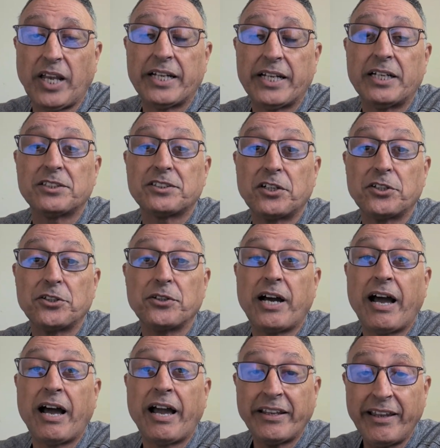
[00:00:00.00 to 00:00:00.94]
I'll tell you,
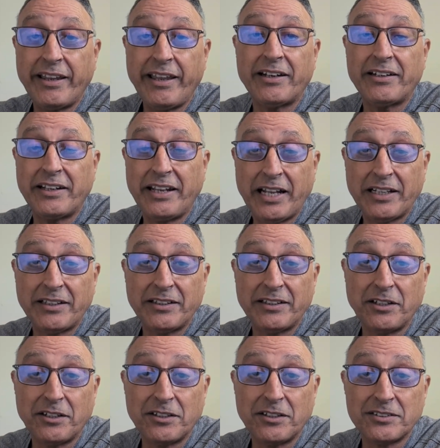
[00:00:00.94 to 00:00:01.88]
I can't get
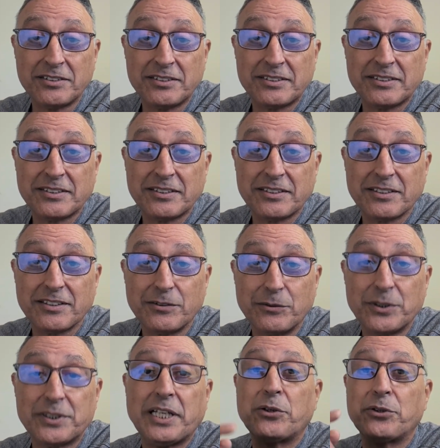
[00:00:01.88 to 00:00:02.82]
there
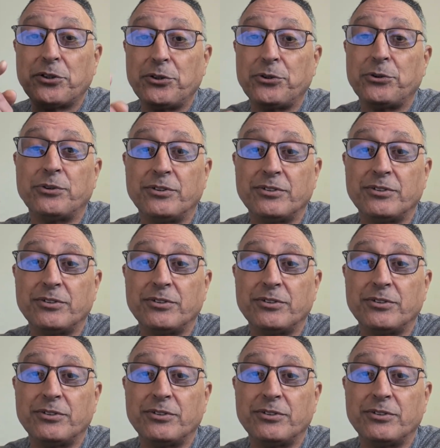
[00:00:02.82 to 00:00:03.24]
without you.